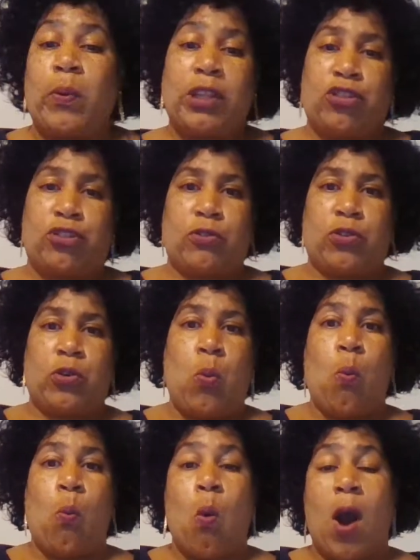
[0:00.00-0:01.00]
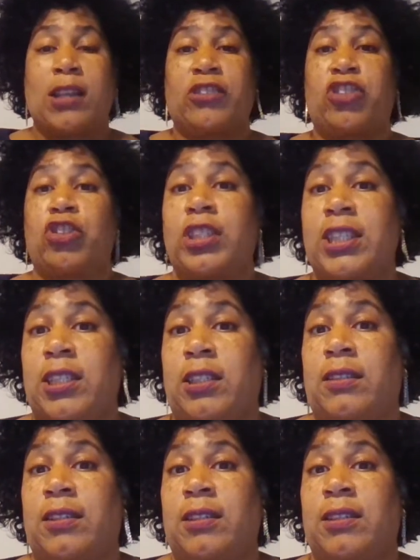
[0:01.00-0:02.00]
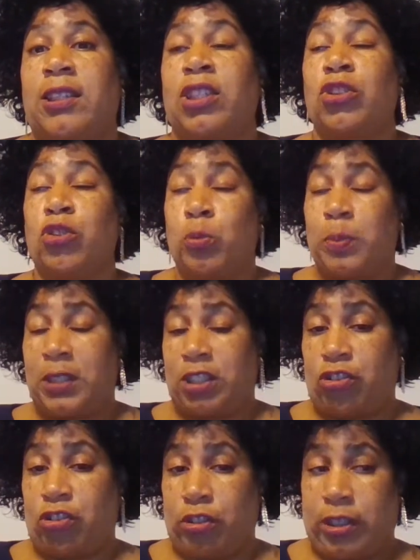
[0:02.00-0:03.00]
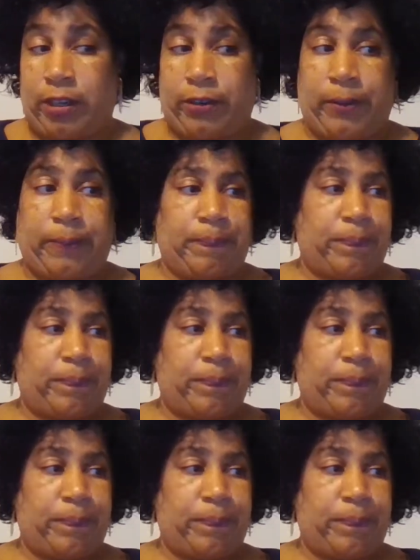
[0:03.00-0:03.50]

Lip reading: to show you what you need to bleach your hair.